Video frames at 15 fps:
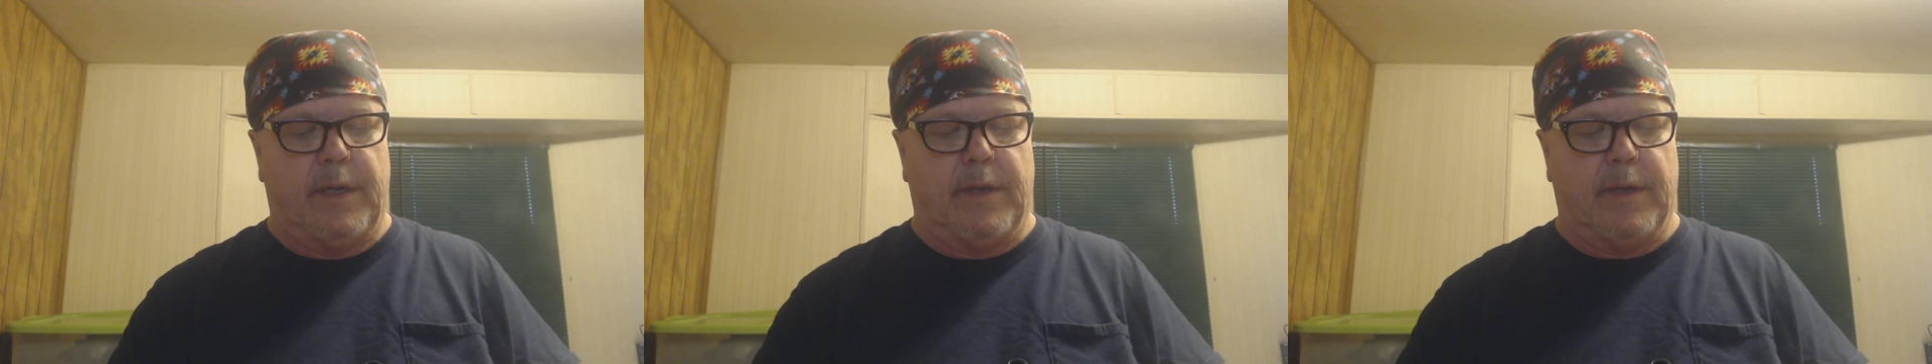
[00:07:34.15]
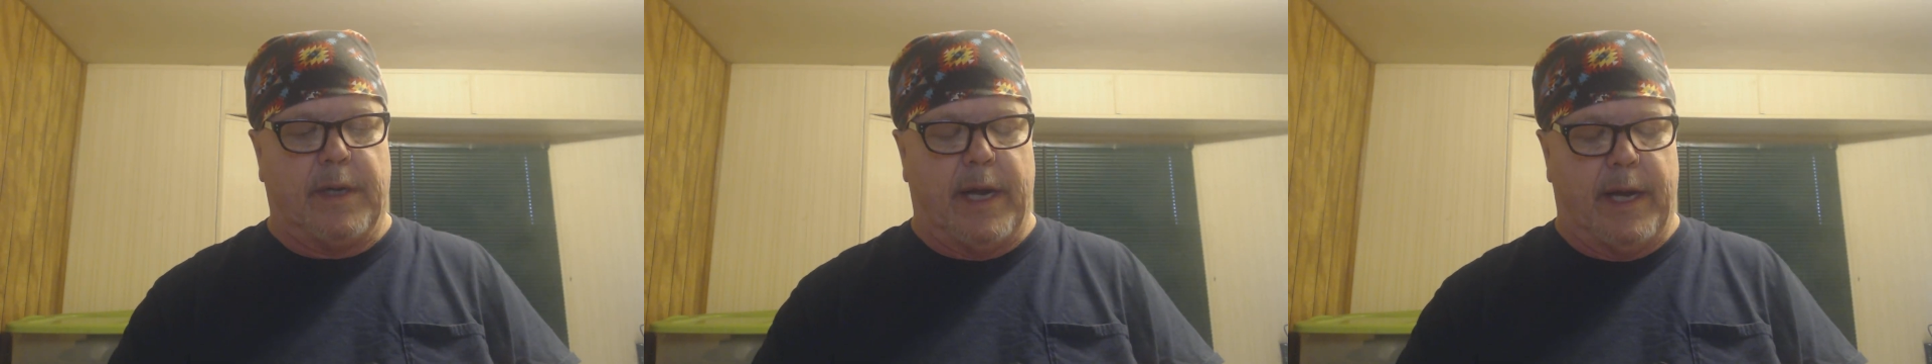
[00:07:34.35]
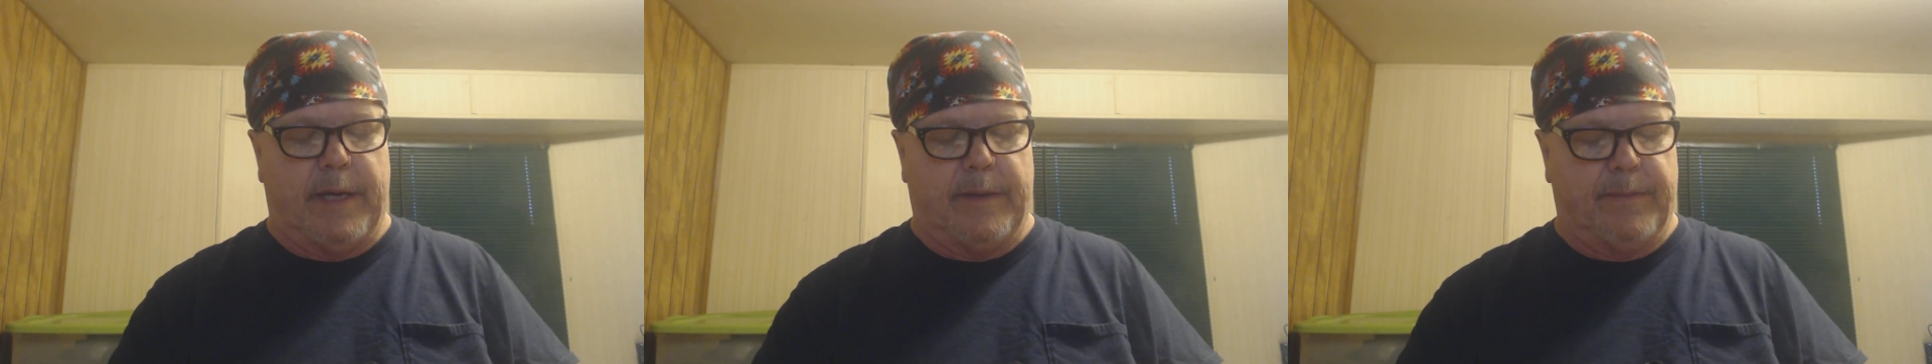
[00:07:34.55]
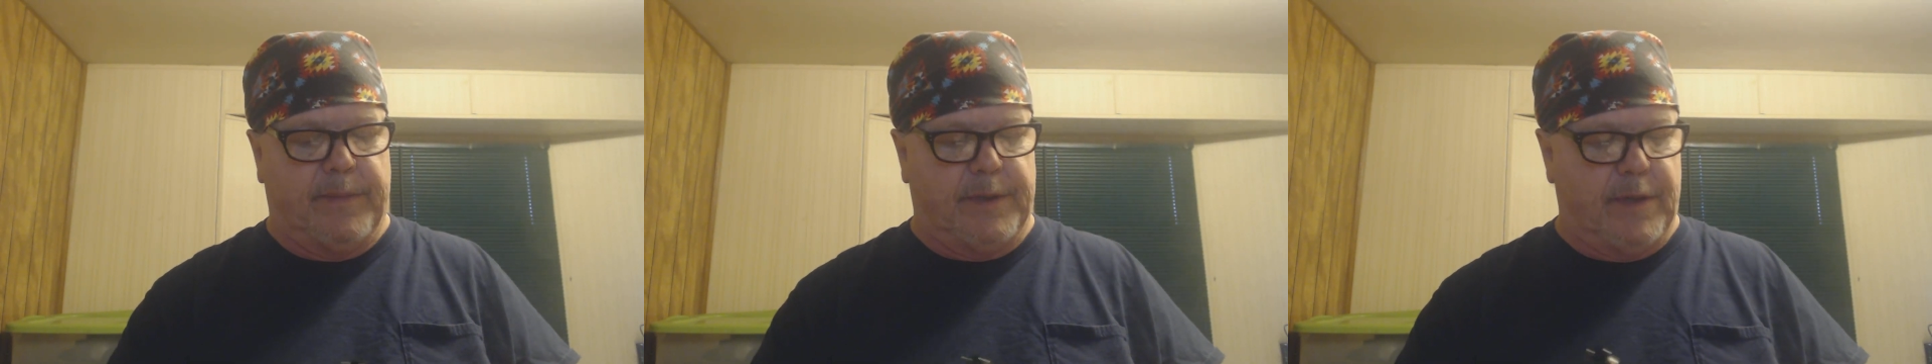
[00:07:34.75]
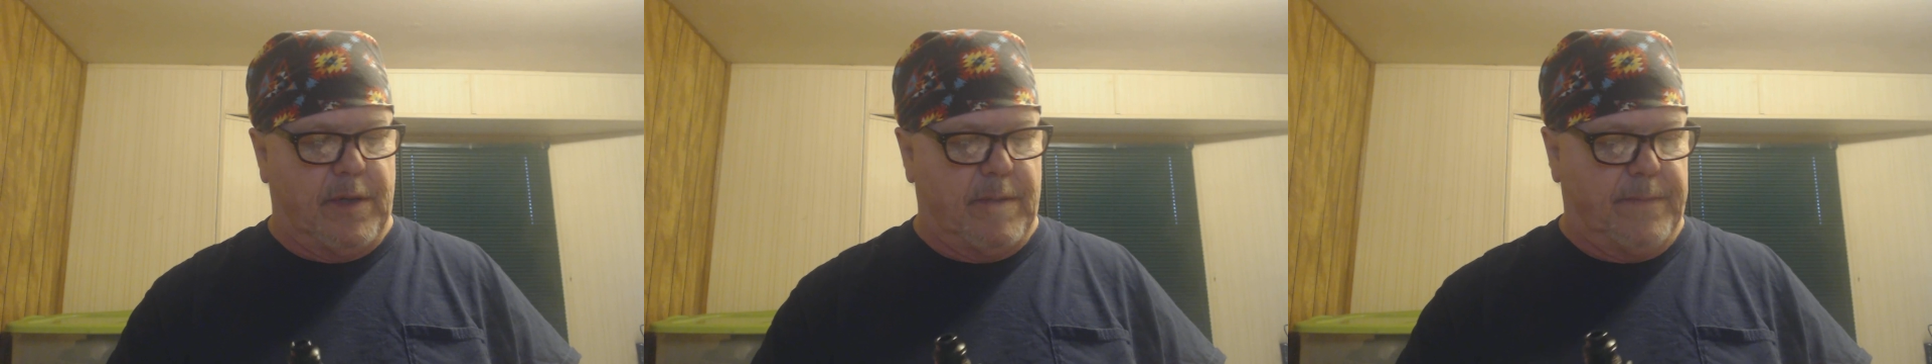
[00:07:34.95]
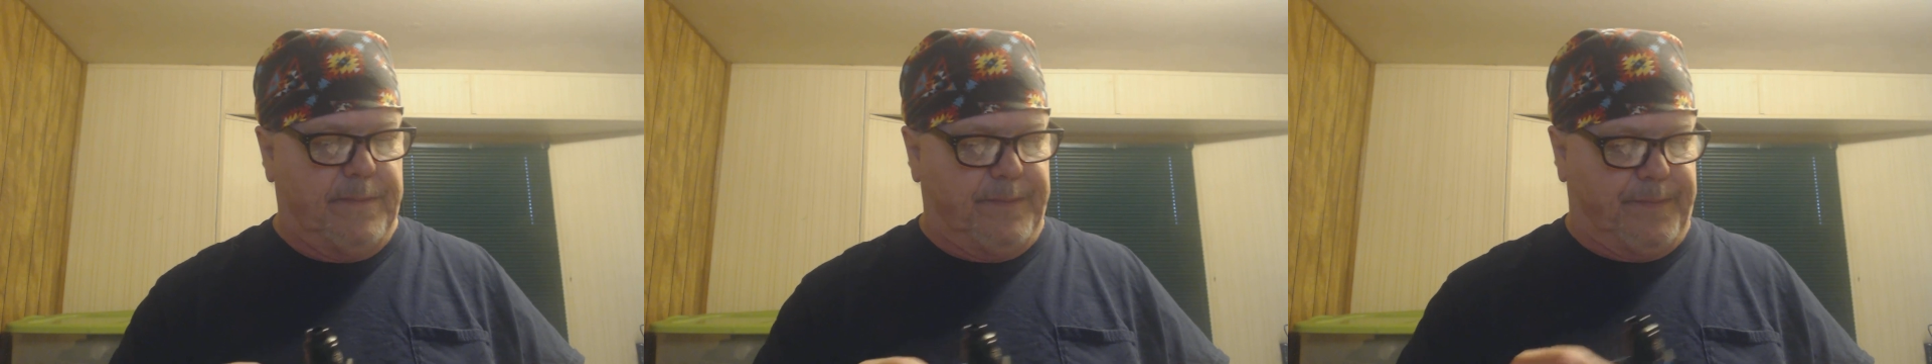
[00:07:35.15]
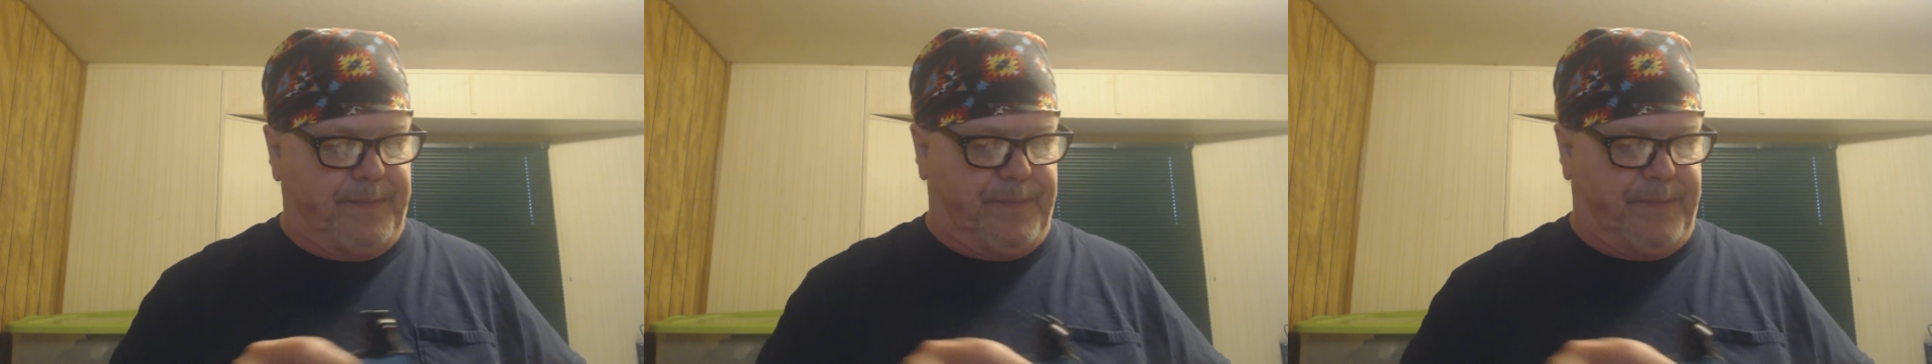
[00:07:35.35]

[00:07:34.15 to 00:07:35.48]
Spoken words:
Okay, so